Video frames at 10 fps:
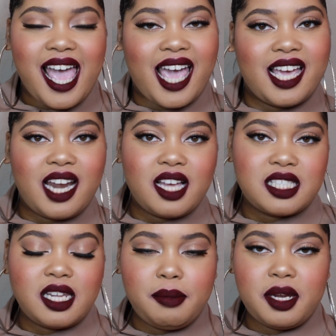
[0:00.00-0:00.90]
And
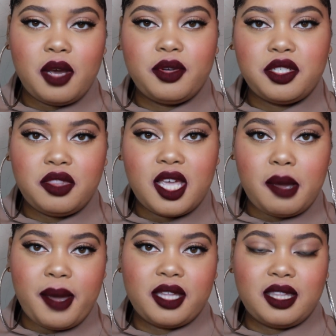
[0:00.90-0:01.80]
also let me know what you think
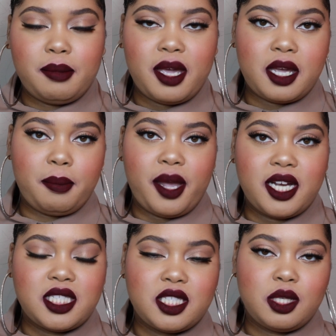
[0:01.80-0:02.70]
about them in
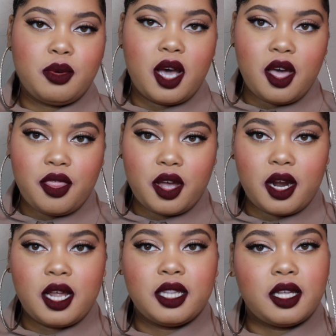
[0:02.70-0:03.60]
comparison to
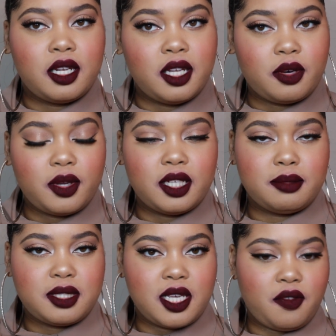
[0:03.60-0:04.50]
other liquid
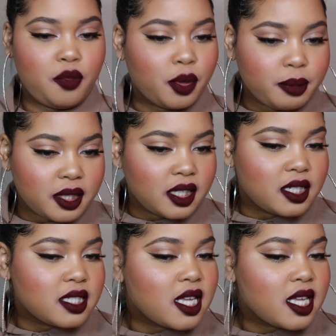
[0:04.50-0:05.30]
lipstick formulas.